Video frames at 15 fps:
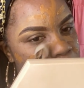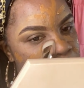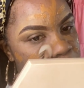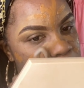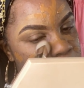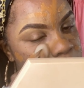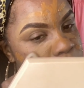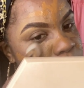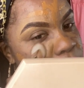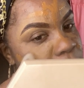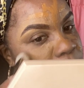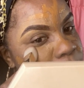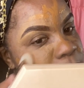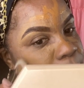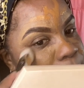It
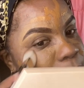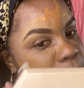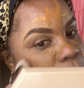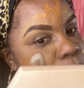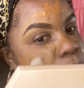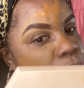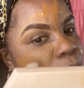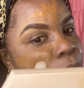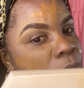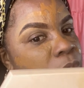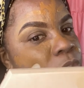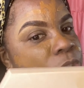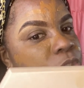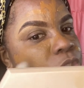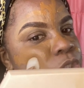seems a bit
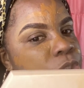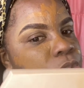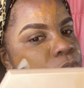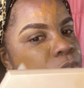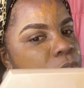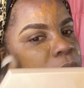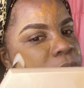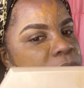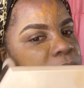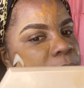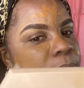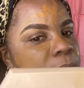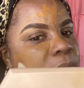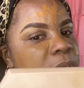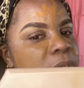orange as
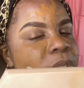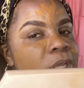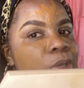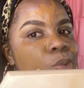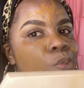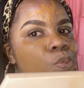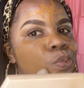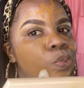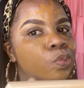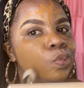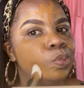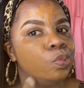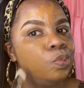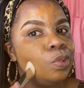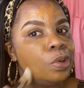I'm blending,
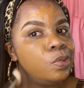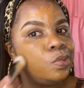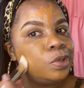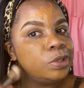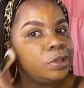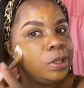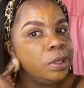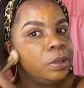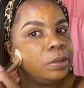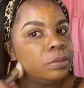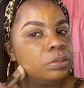but we'll see.